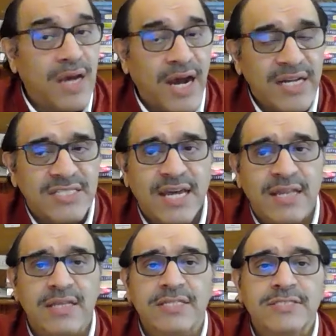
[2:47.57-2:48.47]

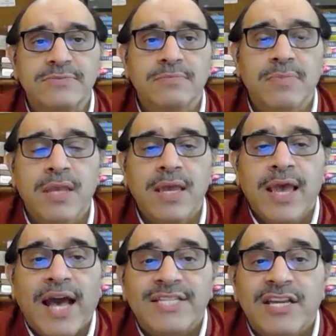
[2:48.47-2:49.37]
Understand this.
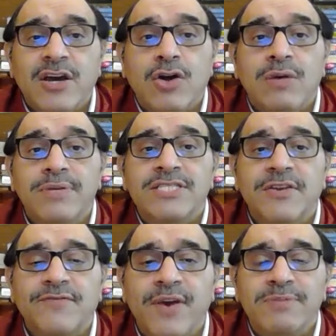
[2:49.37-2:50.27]
As
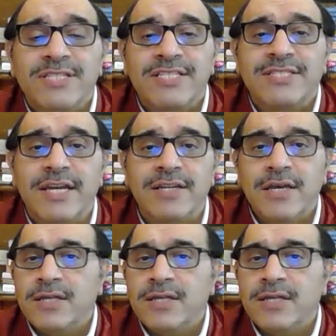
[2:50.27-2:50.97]
economist famously said,